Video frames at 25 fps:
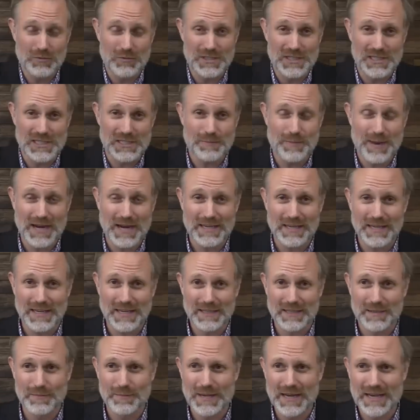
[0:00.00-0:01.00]
was expecting
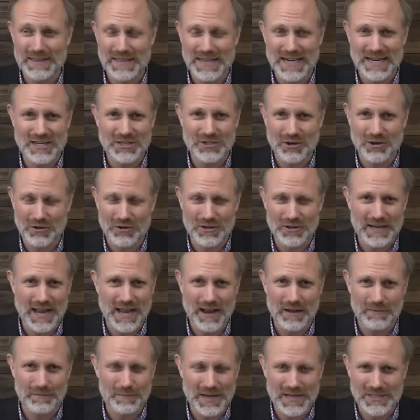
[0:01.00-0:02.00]
it to be, and then it turned
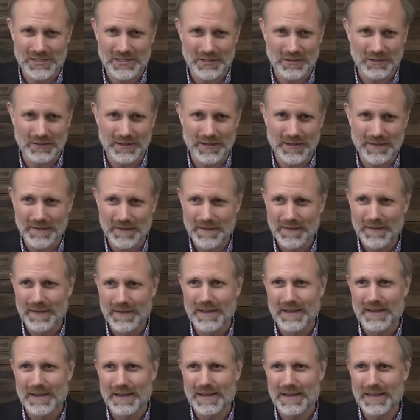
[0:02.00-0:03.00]
out basically
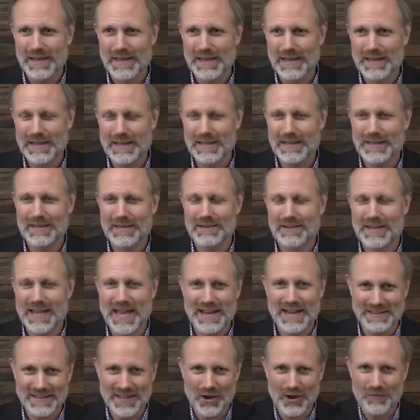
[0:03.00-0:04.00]
you
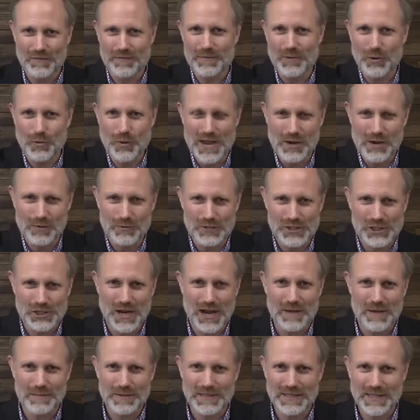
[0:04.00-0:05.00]
can't tell from the way it was
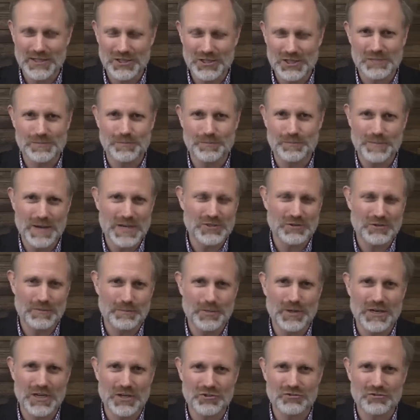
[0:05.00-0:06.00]
shot, but they just basically
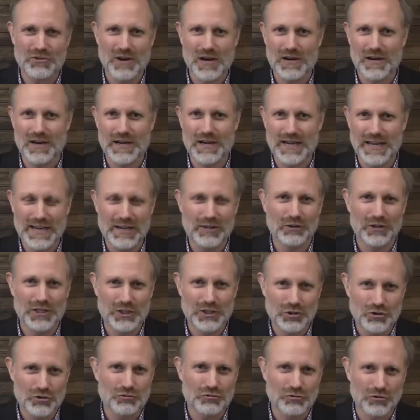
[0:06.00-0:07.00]
put a truck on a hill
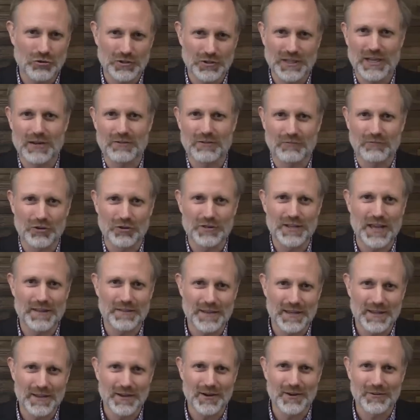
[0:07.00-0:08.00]
in neutral and let it roll down
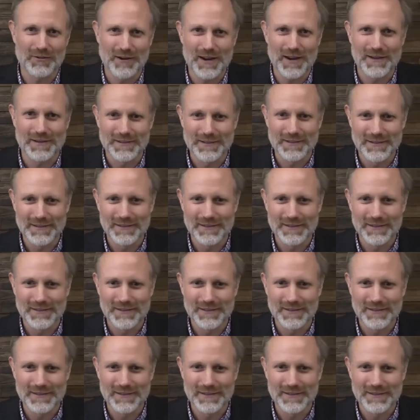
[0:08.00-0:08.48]
the hill, right?